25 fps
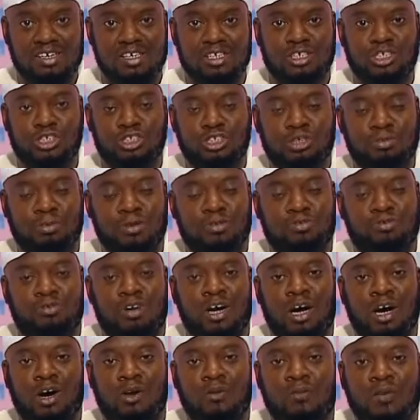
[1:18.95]
than to be
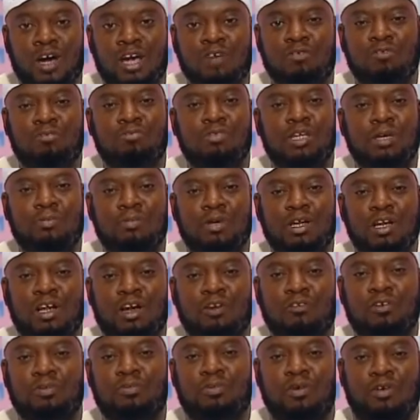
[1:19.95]
far away from their
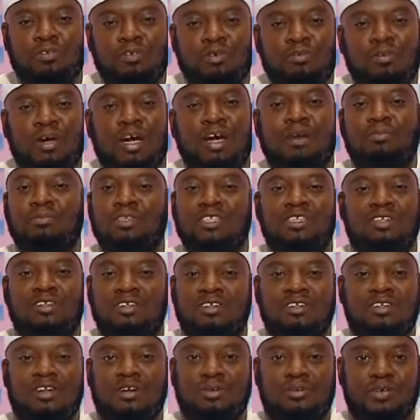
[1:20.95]
beloved Prophet Muhammad
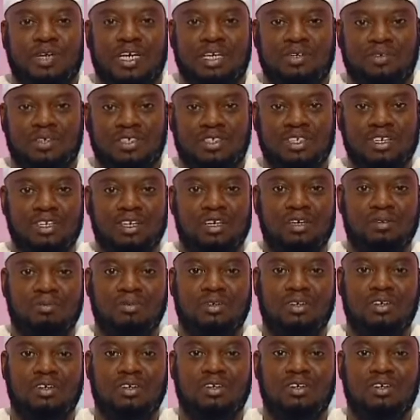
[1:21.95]
sallallahu alaihi wasallam.